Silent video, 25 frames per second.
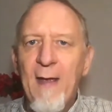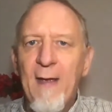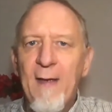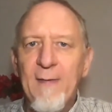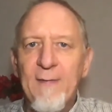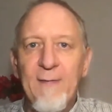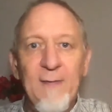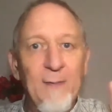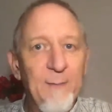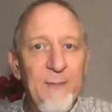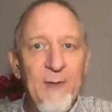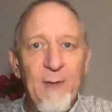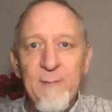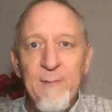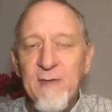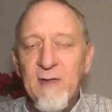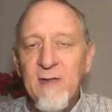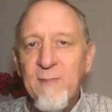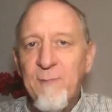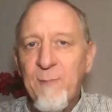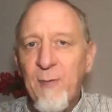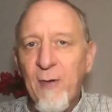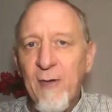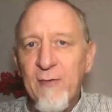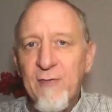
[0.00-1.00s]
Sometimes
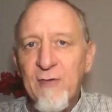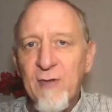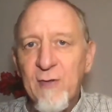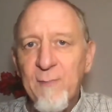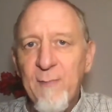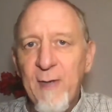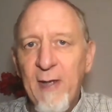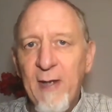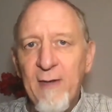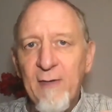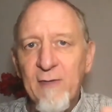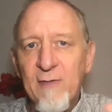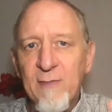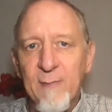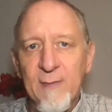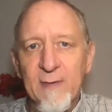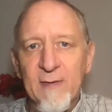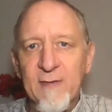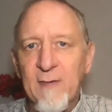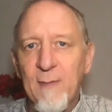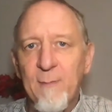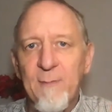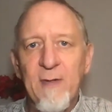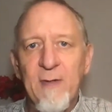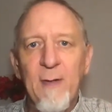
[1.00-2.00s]
it's project management,
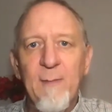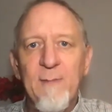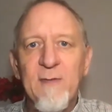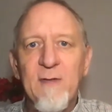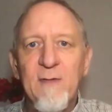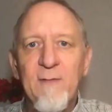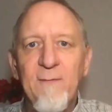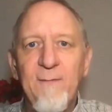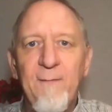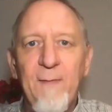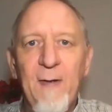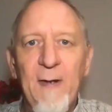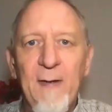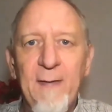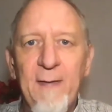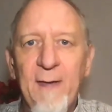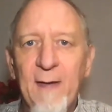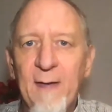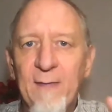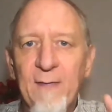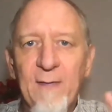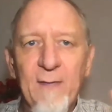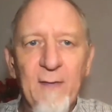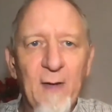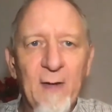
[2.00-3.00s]
sometimes they're
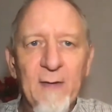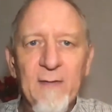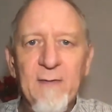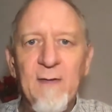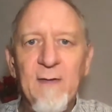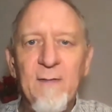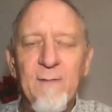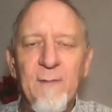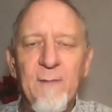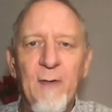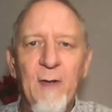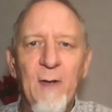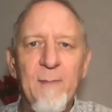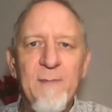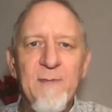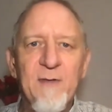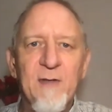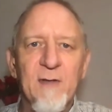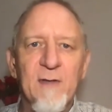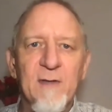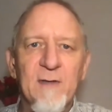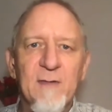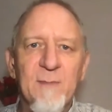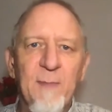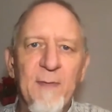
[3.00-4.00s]
finance, lots of different
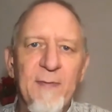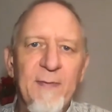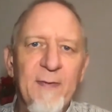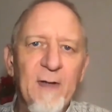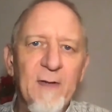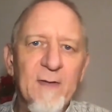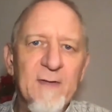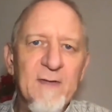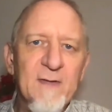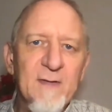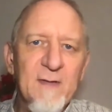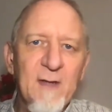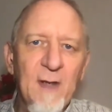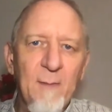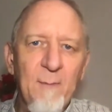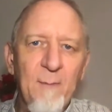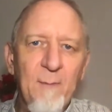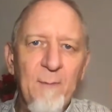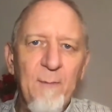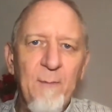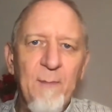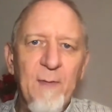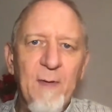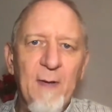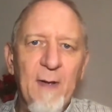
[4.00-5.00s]
options, but they're
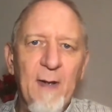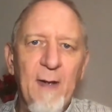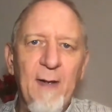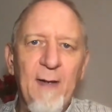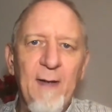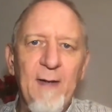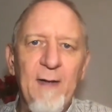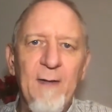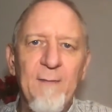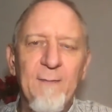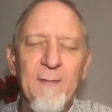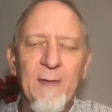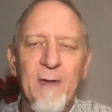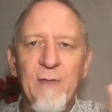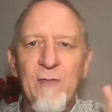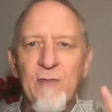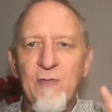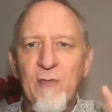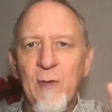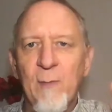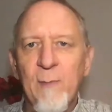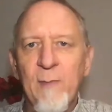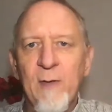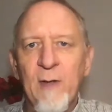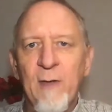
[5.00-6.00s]
some kind of a
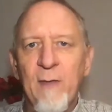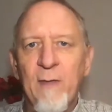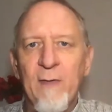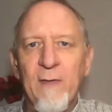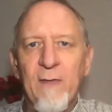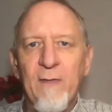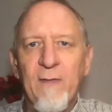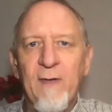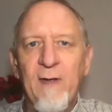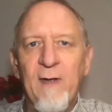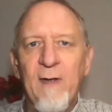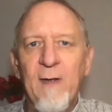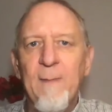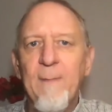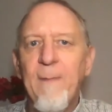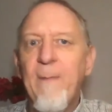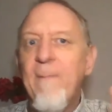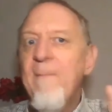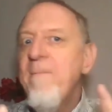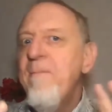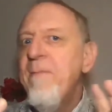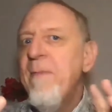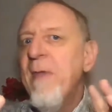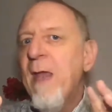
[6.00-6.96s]
contributor to this team.